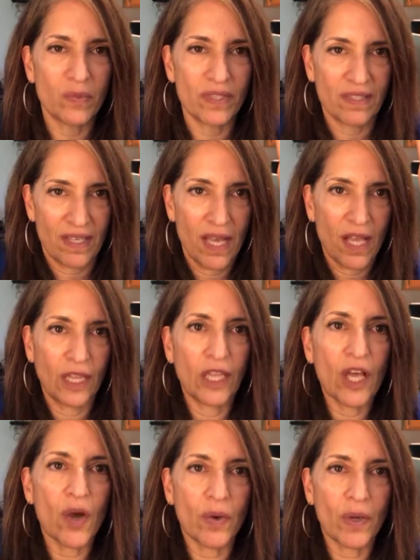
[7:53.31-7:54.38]
was
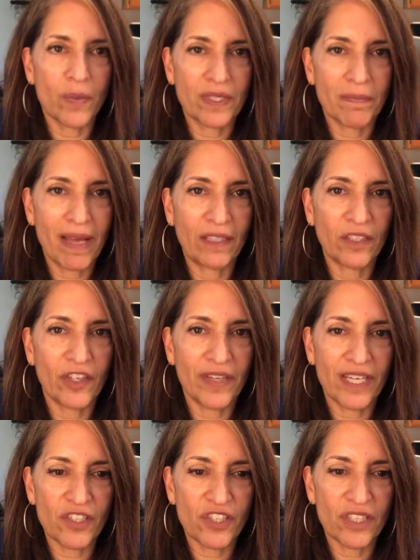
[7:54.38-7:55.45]
low, it was
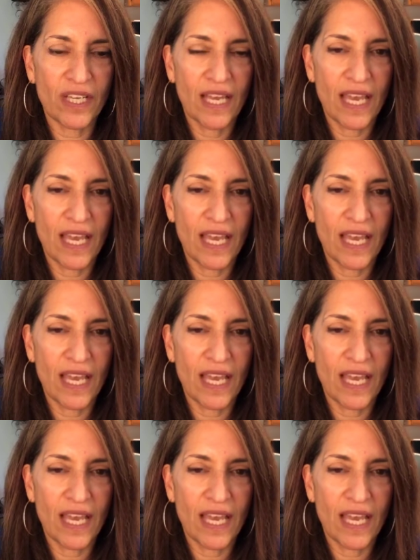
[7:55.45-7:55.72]
malnourished.